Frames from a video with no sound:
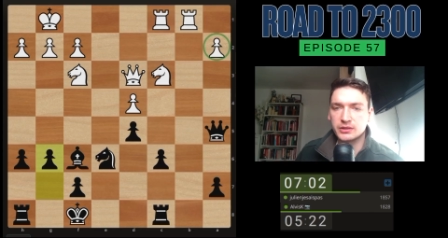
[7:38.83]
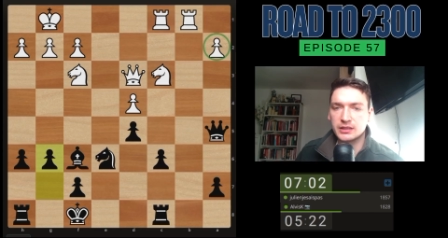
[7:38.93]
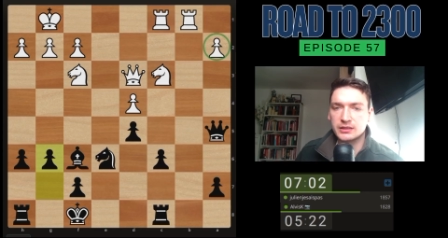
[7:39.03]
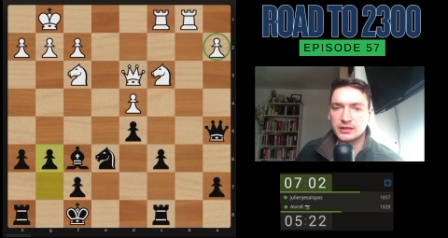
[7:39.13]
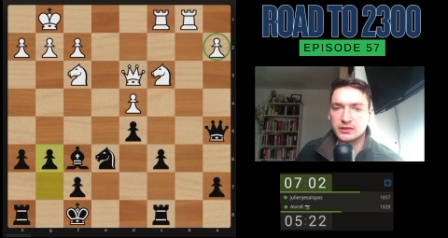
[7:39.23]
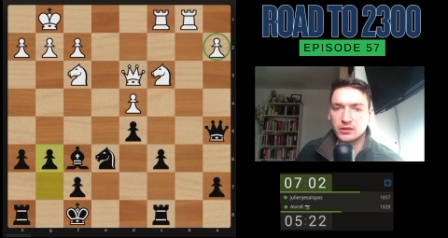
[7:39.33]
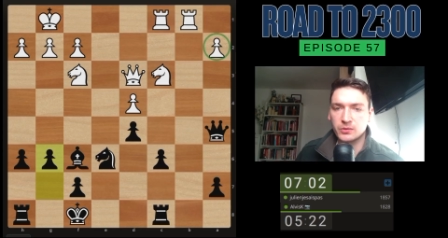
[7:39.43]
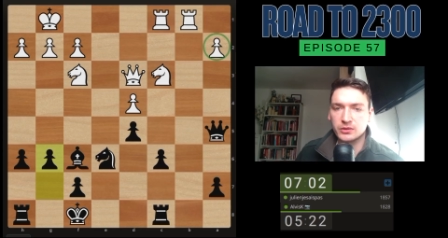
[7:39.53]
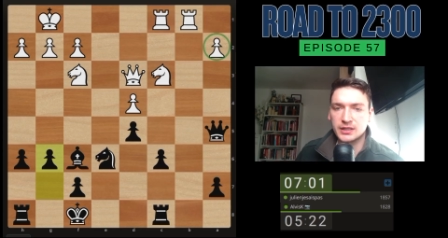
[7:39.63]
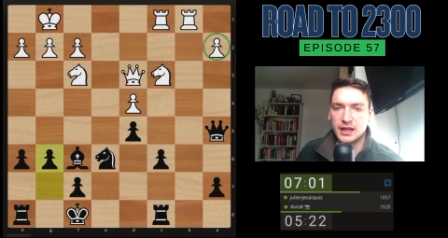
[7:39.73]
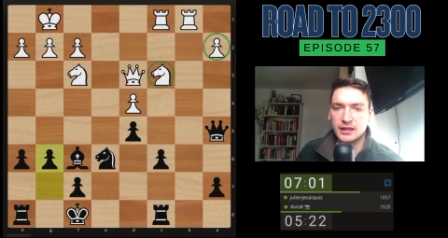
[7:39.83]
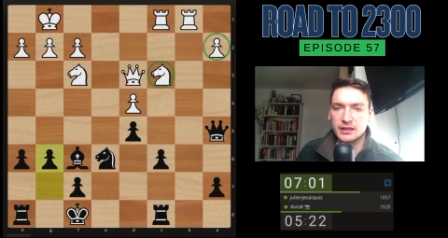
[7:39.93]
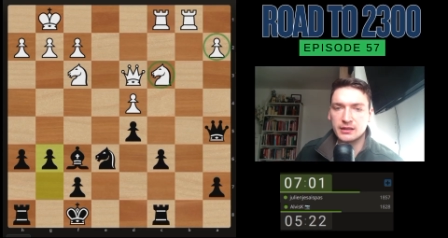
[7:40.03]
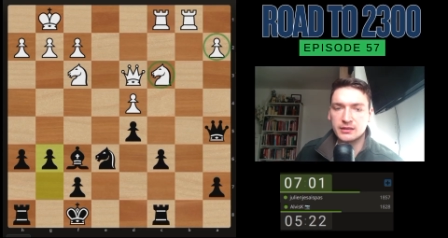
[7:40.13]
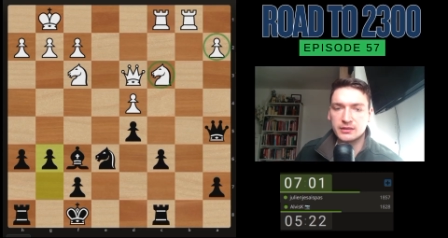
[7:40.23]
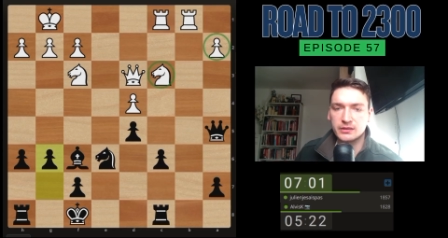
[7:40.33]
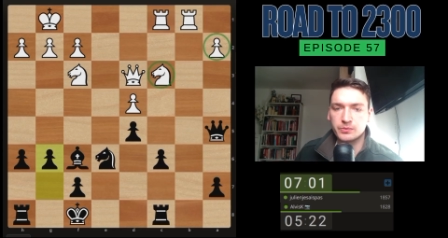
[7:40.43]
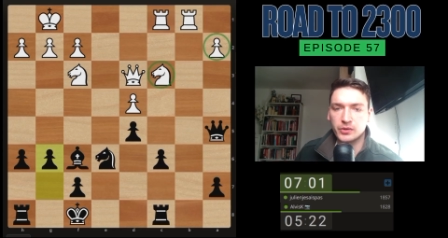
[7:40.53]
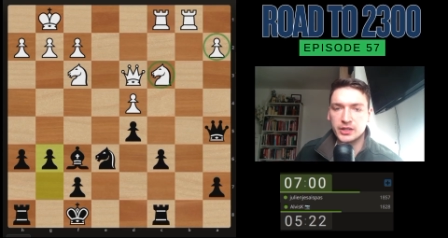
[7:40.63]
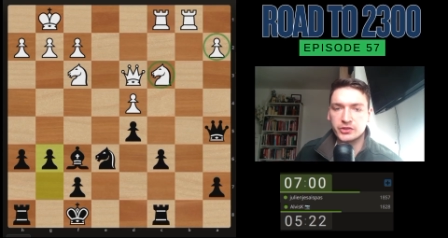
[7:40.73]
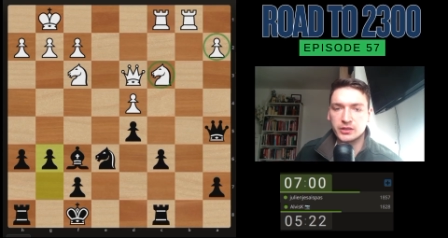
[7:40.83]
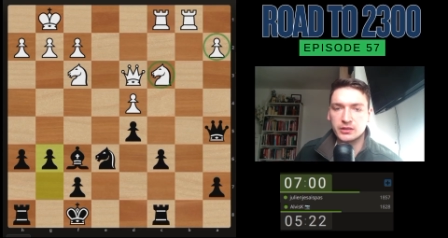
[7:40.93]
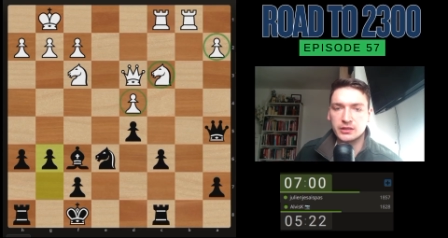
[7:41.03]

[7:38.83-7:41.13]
This is almost hanging. This is pressured.